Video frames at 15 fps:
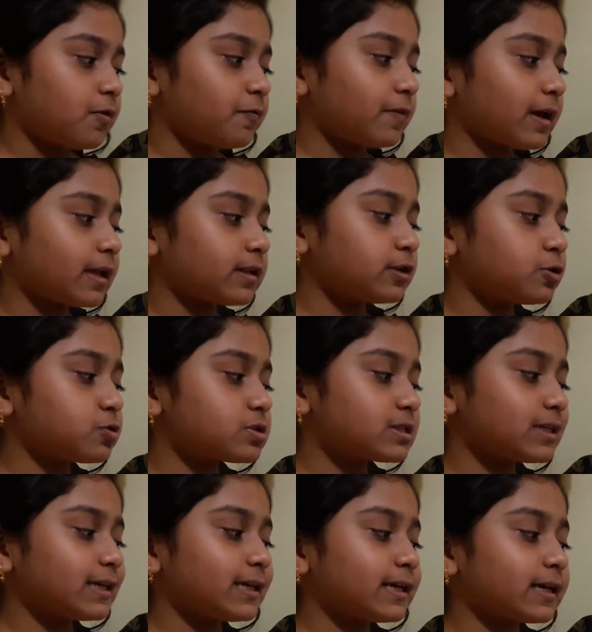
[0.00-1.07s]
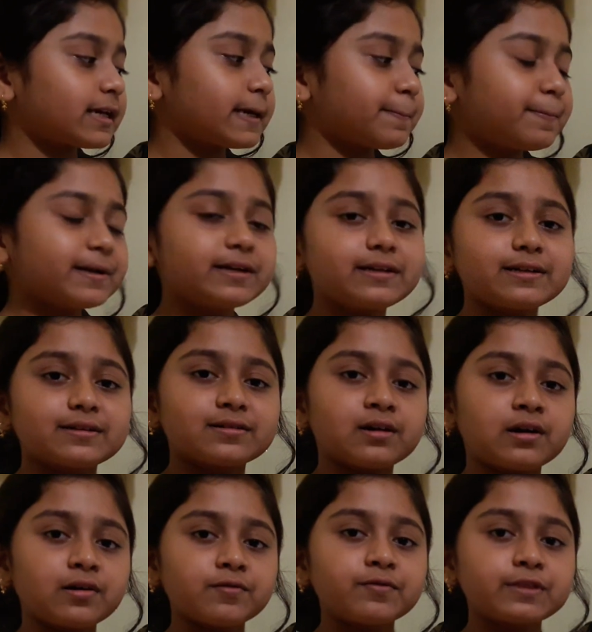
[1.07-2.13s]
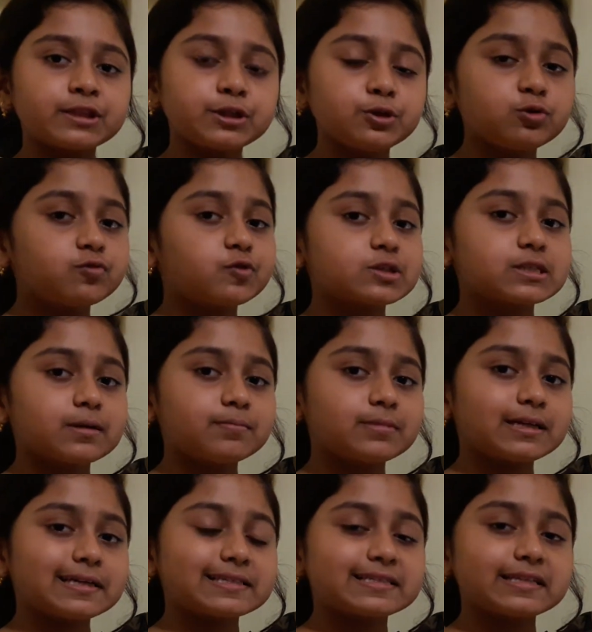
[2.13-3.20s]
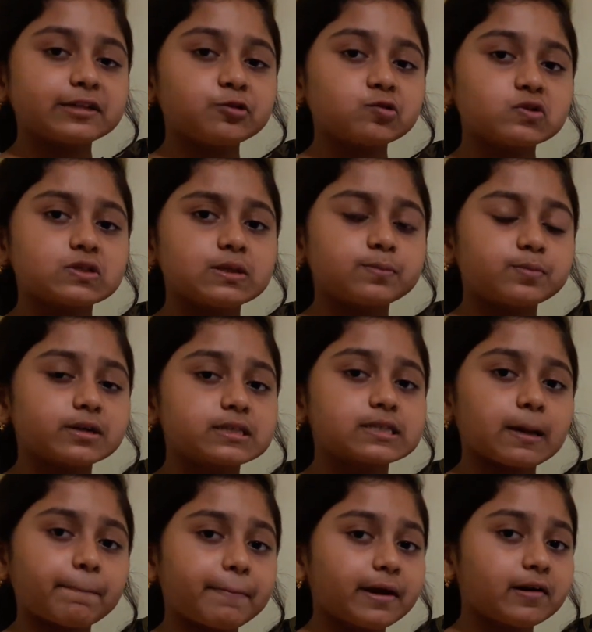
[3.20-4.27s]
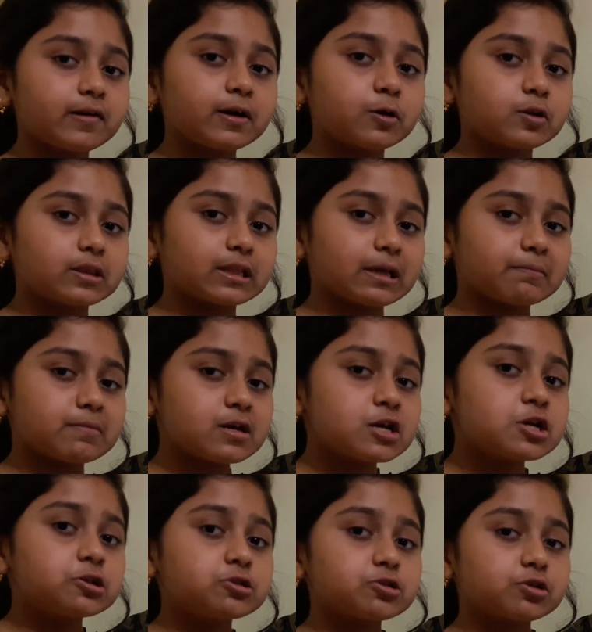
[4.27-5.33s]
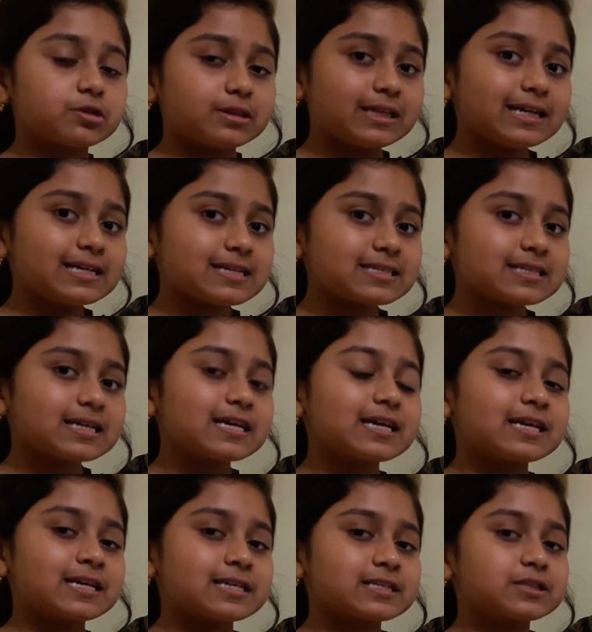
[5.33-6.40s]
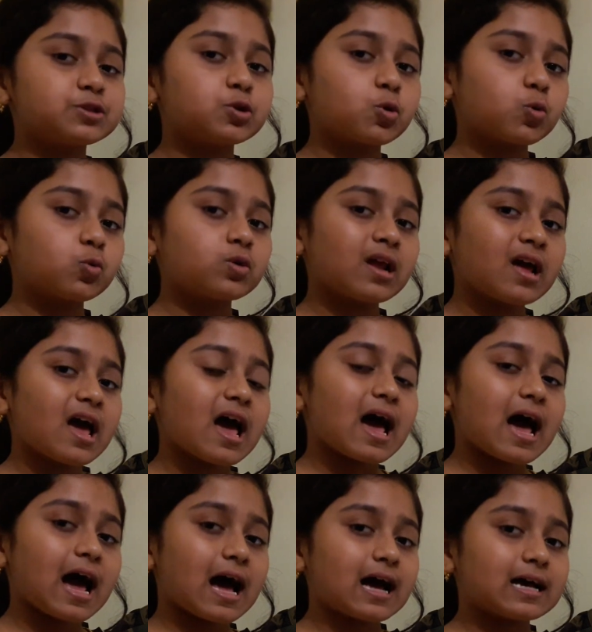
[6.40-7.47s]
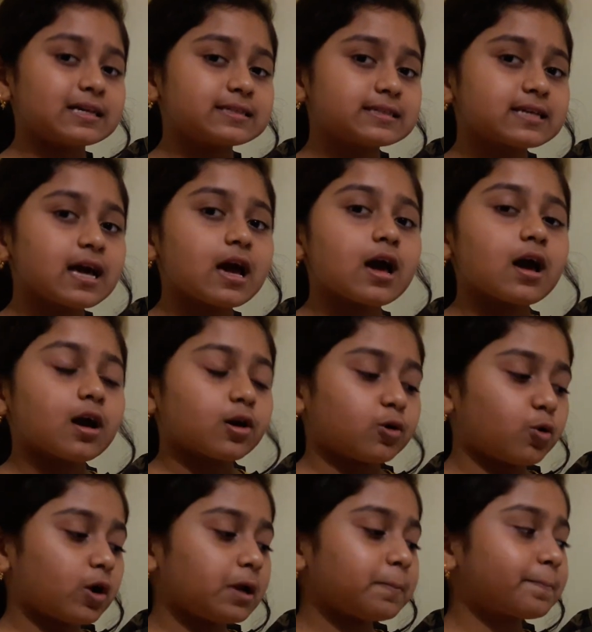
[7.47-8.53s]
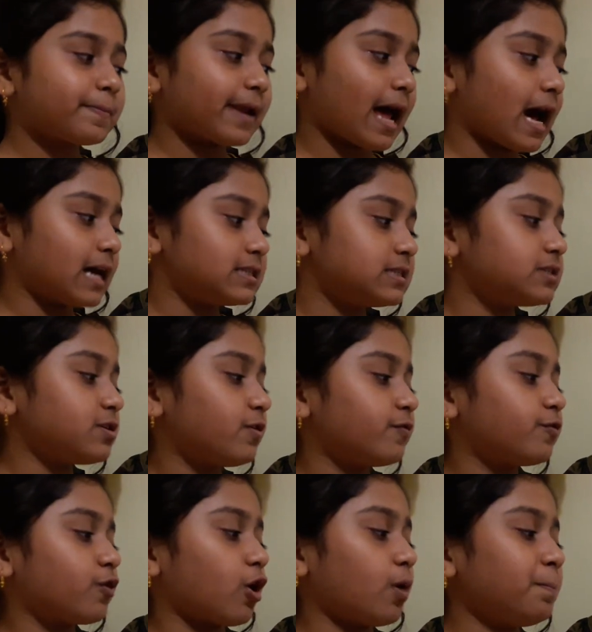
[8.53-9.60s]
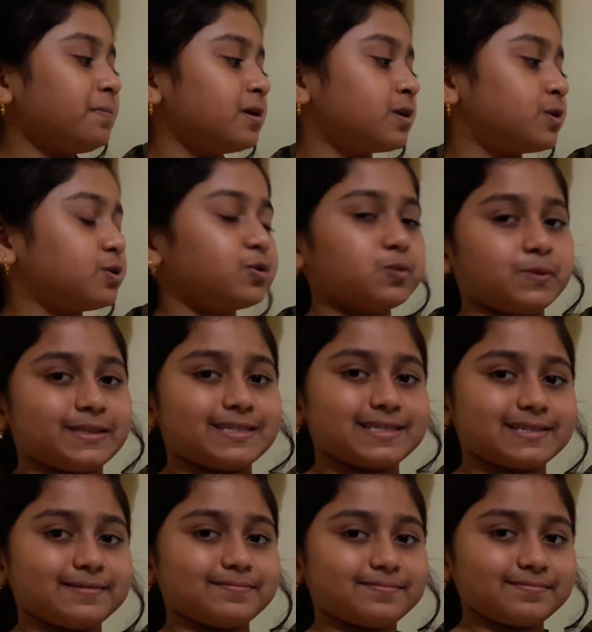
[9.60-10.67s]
When you see, keep it with you for some days, then you will see buds appearing on them. So this is known as growing plants from roots.